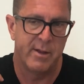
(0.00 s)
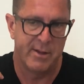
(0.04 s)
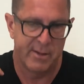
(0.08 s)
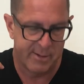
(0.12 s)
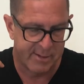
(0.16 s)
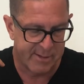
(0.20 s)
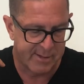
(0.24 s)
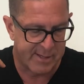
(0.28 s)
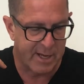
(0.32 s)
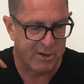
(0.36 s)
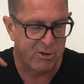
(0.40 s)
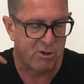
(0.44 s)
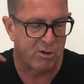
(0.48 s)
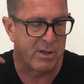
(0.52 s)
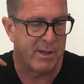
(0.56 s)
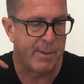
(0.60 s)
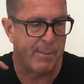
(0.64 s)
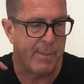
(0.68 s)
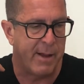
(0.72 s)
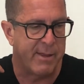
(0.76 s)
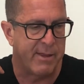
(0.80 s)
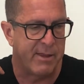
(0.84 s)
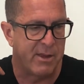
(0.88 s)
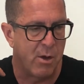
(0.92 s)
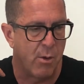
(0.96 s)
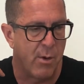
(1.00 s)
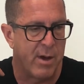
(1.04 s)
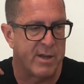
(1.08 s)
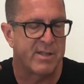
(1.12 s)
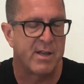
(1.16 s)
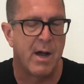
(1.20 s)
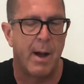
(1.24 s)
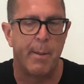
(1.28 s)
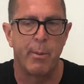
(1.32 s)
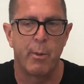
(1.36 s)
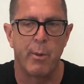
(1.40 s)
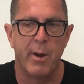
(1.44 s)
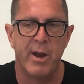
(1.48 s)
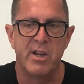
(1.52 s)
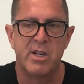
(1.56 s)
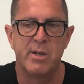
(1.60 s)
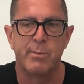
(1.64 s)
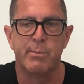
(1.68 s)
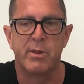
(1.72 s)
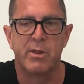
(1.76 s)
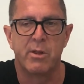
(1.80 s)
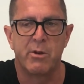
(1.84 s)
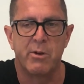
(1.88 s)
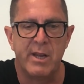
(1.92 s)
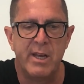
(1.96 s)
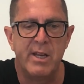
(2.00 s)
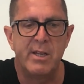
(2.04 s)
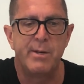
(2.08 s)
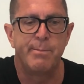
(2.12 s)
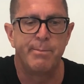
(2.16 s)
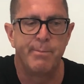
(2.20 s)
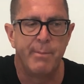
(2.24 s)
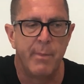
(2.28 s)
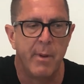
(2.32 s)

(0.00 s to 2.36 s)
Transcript: centrally by the US operation, but they're each